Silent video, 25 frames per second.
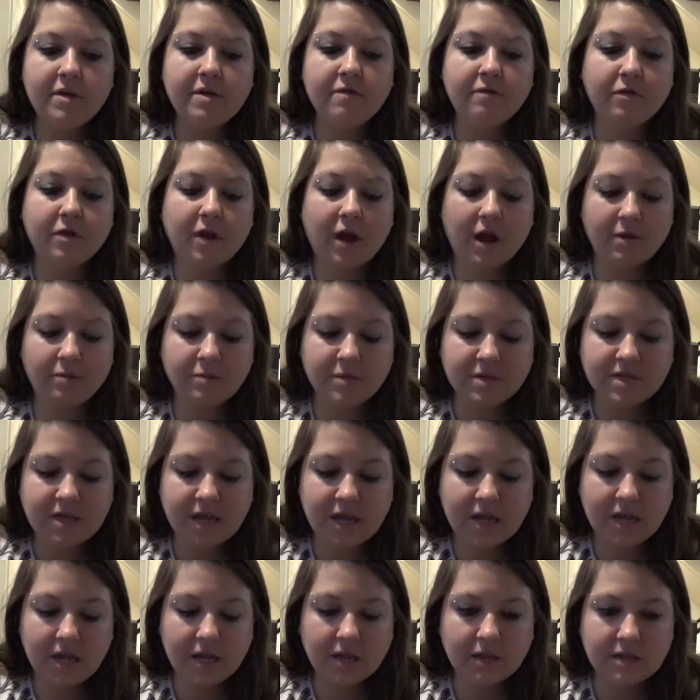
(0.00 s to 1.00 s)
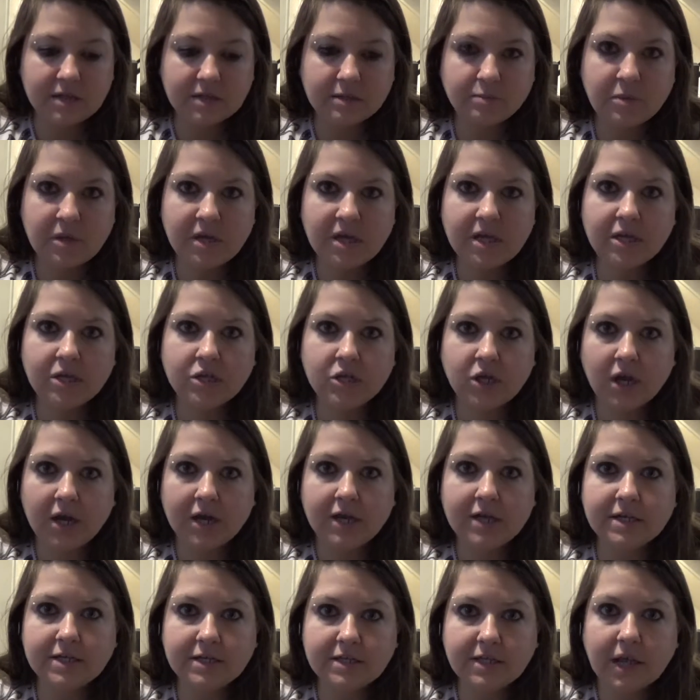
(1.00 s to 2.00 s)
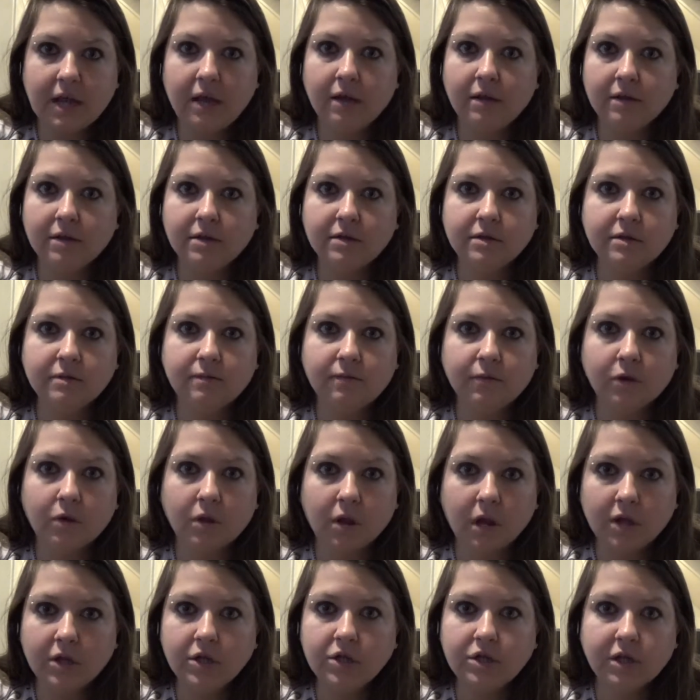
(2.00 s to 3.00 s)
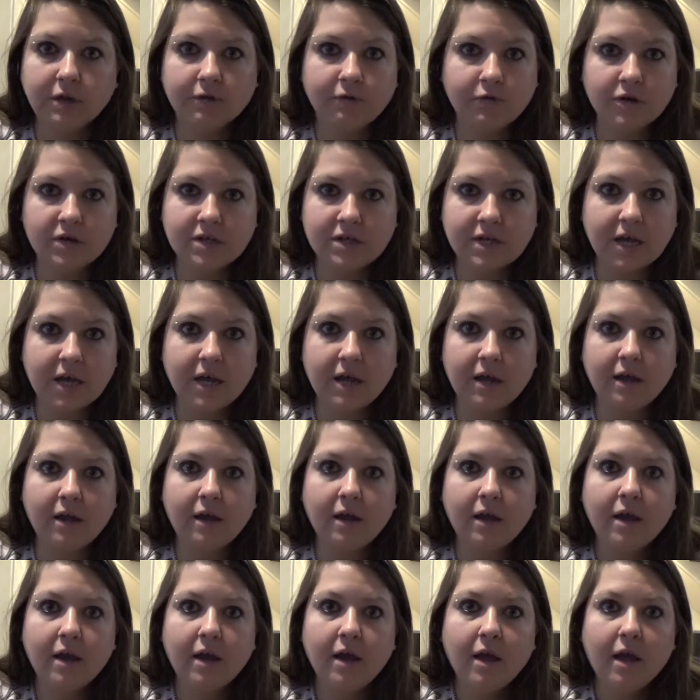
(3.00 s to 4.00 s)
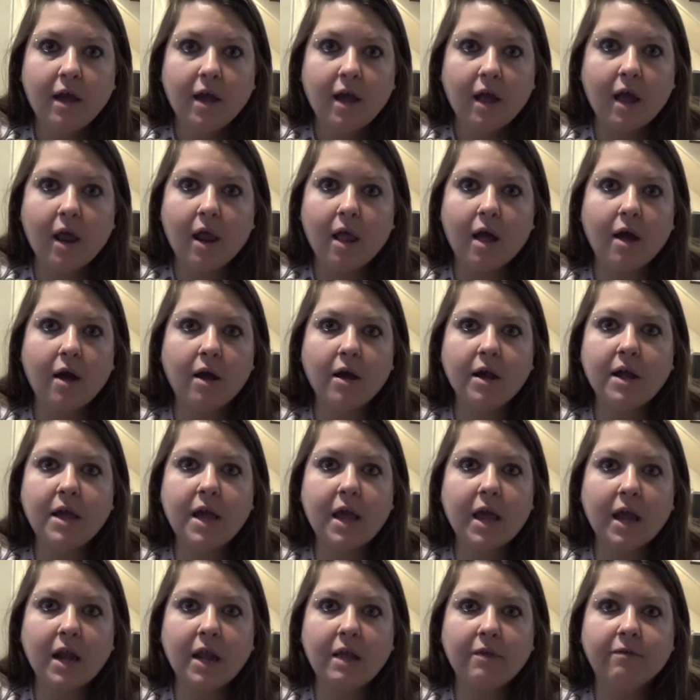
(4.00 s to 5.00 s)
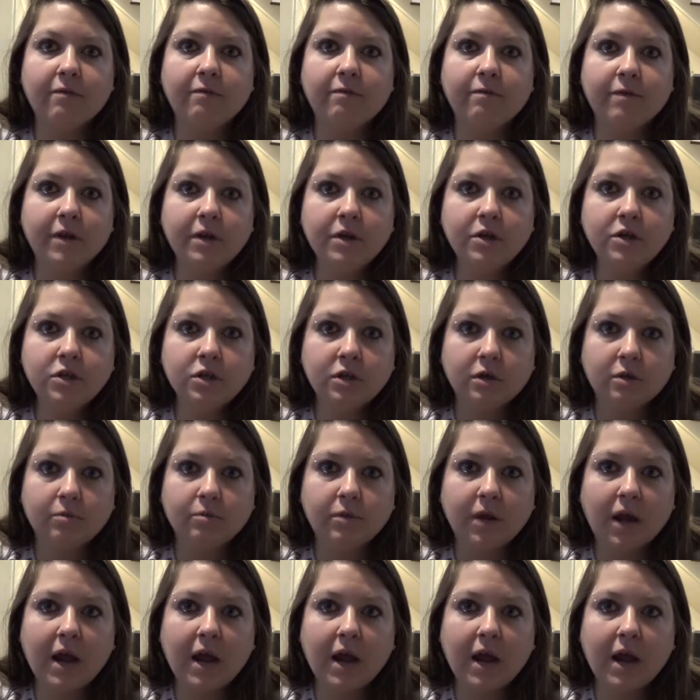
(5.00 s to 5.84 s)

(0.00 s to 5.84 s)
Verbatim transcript: even I've been taking these big giant salads for lunch every day and I can't even finish them.